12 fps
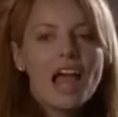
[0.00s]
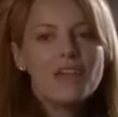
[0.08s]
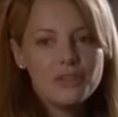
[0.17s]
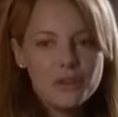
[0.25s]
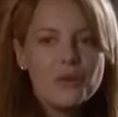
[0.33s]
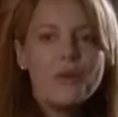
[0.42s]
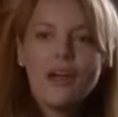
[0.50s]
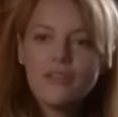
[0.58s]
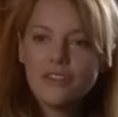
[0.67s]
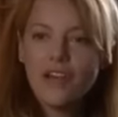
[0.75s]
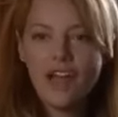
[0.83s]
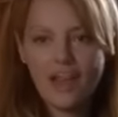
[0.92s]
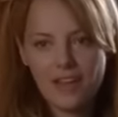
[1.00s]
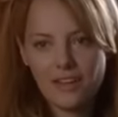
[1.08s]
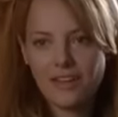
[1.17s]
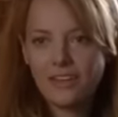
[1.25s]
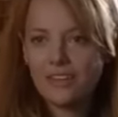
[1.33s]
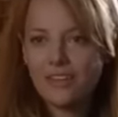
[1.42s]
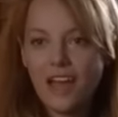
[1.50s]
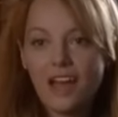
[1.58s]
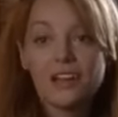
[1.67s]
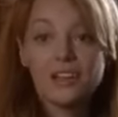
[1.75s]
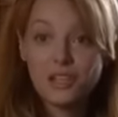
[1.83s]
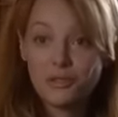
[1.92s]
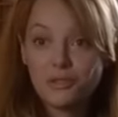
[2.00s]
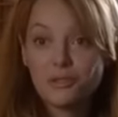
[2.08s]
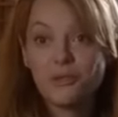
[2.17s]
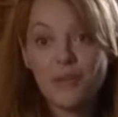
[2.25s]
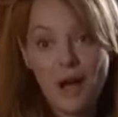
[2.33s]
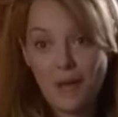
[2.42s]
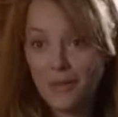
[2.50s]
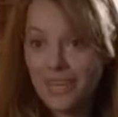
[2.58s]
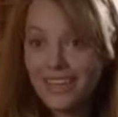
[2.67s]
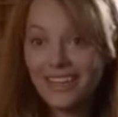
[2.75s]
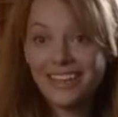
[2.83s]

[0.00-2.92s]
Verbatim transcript: Have you ever had an unusual hobby?